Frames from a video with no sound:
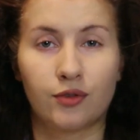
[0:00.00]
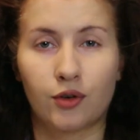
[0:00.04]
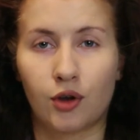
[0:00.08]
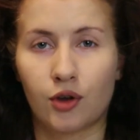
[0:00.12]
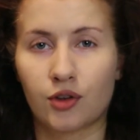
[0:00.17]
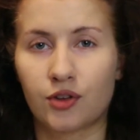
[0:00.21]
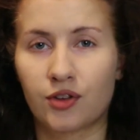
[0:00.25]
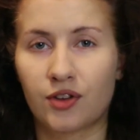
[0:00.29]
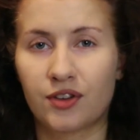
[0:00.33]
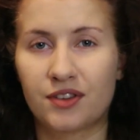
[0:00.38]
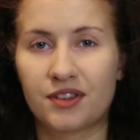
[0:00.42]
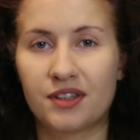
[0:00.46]
I've
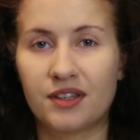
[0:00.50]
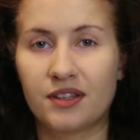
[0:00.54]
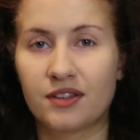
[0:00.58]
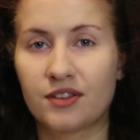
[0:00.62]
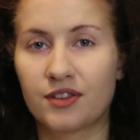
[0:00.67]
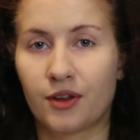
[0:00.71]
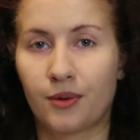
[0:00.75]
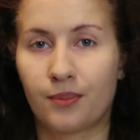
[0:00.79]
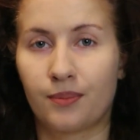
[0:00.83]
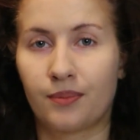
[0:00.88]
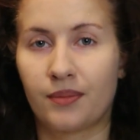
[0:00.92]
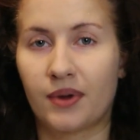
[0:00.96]
also seen
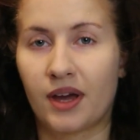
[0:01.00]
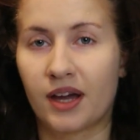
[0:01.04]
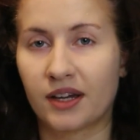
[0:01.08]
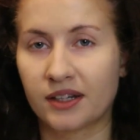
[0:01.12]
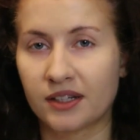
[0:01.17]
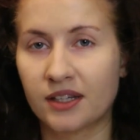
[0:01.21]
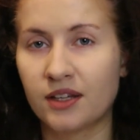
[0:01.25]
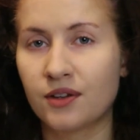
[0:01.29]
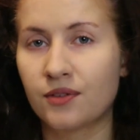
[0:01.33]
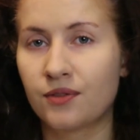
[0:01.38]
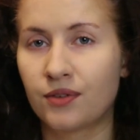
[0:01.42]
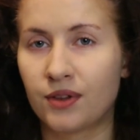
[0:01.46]
some
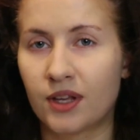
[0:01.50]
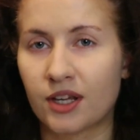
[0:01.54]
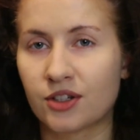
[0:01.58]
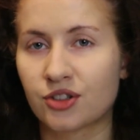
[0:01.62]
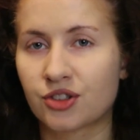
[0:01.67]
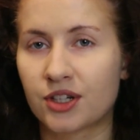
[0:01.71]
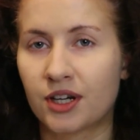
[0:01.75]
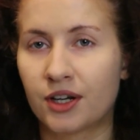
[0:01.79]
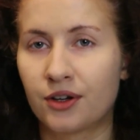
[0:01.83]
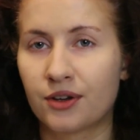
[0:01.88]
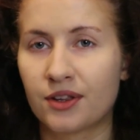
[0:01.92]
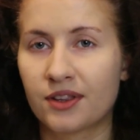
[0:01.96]
Anki
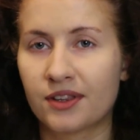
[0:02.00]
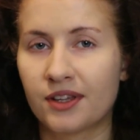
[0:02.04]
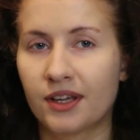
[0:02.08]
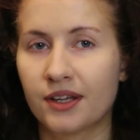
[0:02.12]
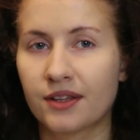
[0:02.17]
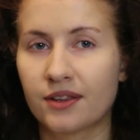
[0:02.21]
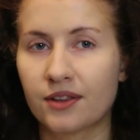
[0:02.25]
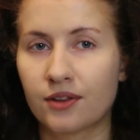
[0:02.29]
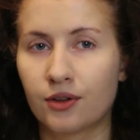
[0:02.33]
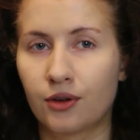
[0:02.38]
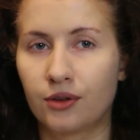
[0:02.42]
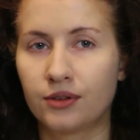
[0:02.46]
flashcard
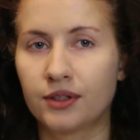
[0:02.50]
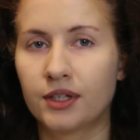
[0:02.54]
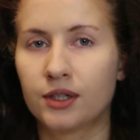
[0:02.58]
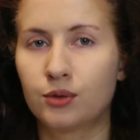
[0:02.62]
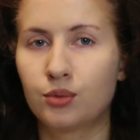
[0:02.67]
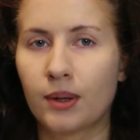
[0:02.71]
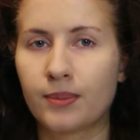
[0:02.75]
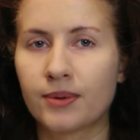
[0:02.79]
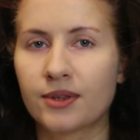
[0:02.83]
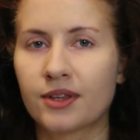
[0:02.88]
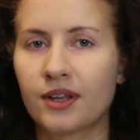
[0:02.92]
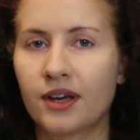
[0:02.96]
sets on their
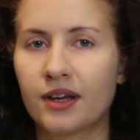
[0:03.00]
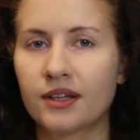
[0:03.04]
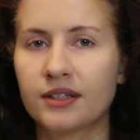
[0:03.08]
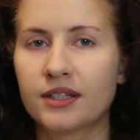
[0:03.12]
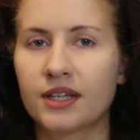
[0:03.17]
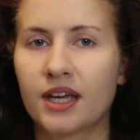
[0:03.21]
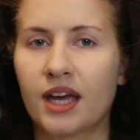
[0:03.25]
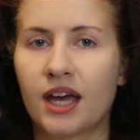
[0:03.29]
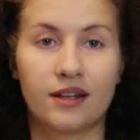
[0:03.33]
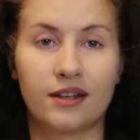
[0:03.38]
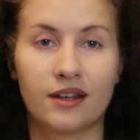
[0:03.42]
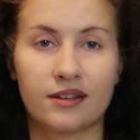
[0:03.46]
website.
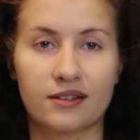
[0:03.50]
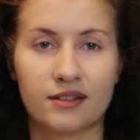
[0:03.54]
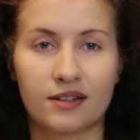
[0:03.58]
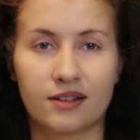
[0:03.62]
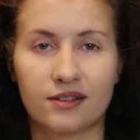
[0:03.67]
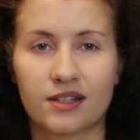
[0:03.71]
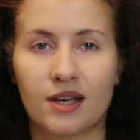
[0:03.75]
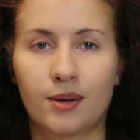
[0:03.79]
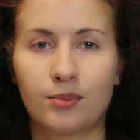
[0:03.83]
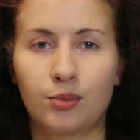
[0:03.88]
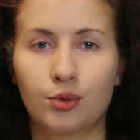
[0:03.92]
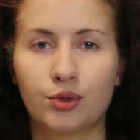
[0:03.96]
And as an
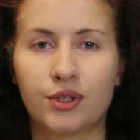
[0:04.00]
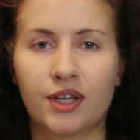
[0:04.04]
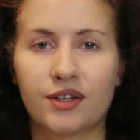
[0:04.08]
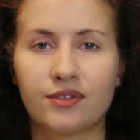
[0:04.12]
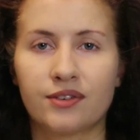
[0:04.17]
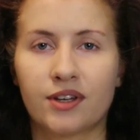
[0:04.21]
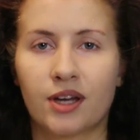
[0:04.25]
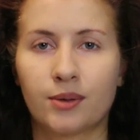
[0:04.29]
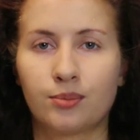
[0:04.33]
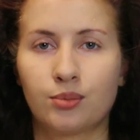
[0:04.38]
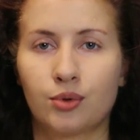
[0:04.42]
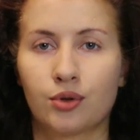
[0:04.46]
example,
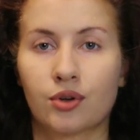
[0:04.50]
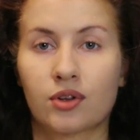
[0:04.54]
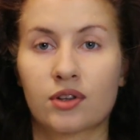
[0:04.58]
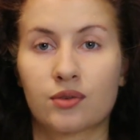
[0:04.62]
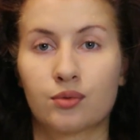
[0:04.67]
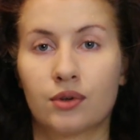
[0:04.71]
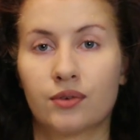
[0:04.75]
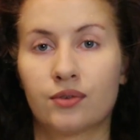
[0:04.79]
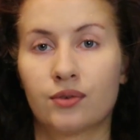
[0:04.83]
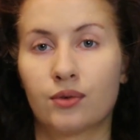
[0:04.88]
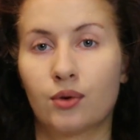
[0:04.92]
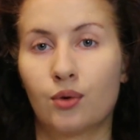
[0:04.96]
they've got
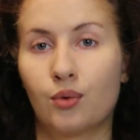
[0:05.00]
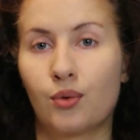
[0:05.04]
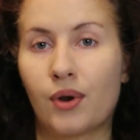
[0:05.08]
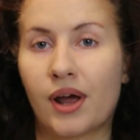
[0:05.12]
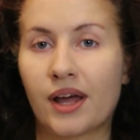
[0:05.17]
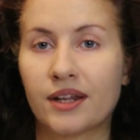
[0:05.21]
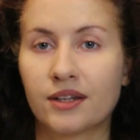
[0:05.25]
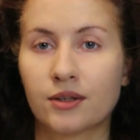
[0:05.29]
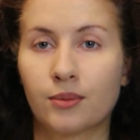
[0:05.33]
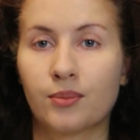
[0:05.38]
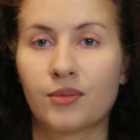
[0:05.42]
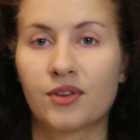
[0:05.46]
books with
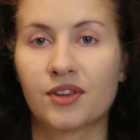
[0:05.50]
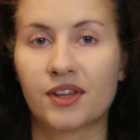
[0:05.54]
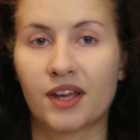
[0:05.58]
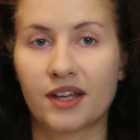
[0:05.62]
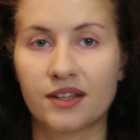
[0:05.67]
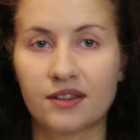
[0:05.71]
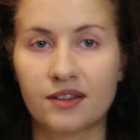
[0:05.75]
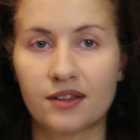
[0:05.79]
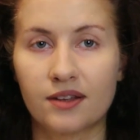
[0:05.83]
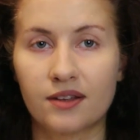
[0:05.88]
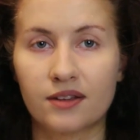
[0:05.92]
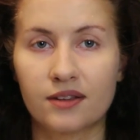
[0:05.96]
random
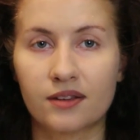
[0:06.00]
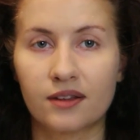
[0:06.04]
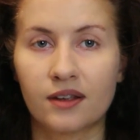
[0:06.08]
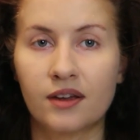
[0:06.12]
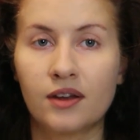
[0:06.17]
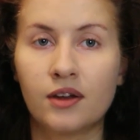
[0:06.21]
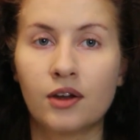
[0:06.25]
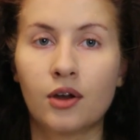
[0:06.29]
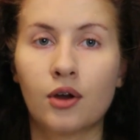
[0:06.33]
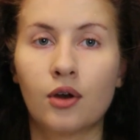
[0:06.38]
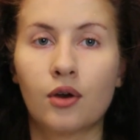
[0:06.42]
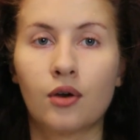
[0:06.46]
sentences
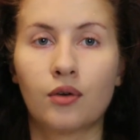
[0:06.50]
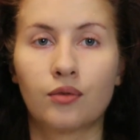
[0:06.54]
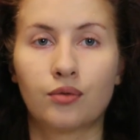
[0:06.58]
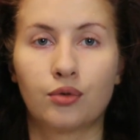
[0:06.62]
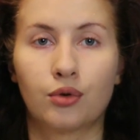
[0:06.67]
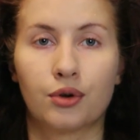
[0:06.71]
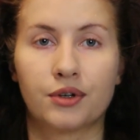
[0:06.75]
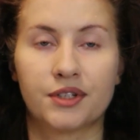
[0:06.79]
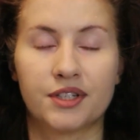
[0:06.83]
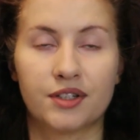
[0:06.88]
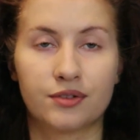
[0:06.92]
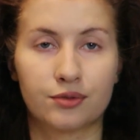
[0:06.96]

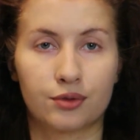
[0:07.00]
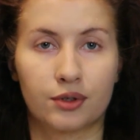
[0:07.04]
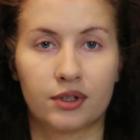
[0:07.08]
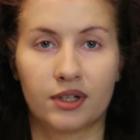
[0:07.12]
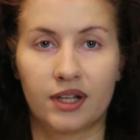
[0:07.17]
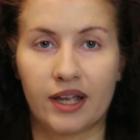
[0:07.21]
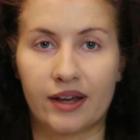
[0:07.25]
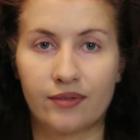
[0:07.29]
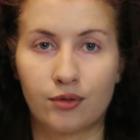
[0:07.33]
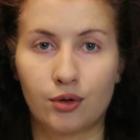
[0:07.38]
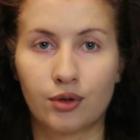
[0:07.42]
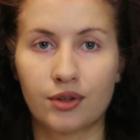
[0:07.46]
for
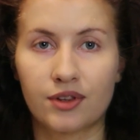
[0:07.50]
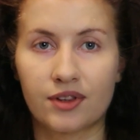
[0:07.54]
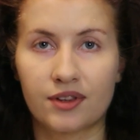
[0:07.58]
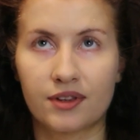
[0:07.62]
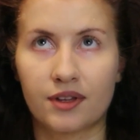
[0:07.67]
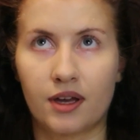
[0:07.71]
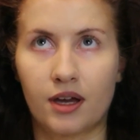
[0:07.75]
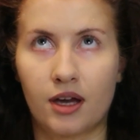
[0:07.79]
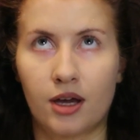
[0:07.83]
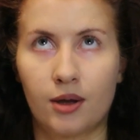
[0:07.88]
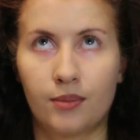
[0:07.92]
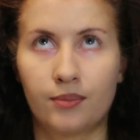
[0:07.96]
different
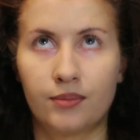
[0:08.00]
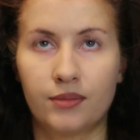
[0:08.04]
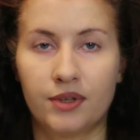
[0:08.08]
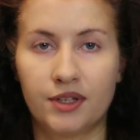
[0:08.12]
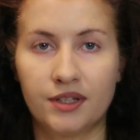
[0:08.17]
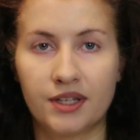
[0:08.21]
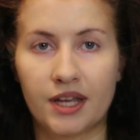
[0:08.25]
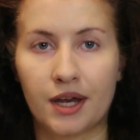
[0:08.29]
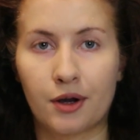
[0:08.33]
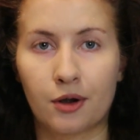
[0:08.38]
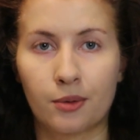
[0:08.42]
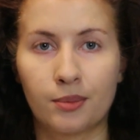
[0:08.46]
levels
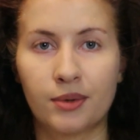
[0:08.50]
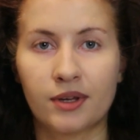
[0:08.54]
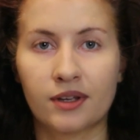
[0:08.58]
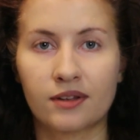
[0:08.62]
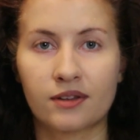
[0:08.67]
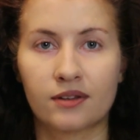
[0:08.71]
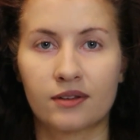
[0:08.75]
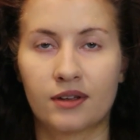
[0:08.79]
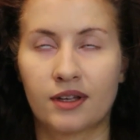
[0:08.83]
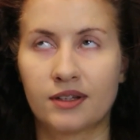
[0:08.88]
in Arabic.